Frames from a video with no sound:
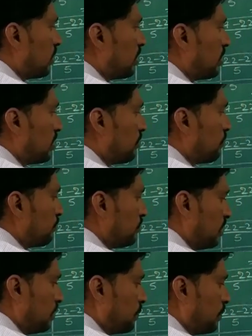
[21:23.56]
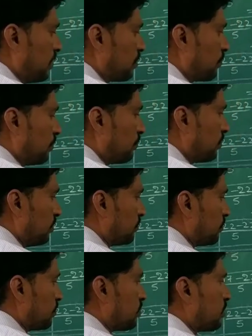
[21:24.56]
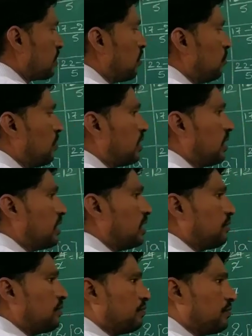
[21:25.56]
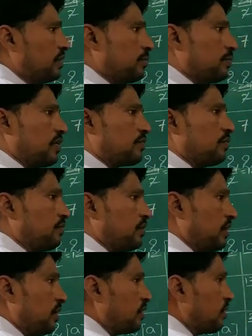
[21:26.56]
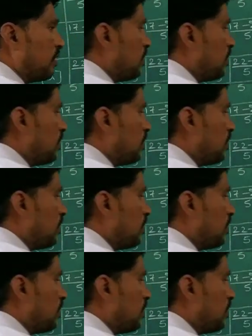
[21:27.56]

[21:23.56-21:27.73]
115 plus 50. 115 plus 50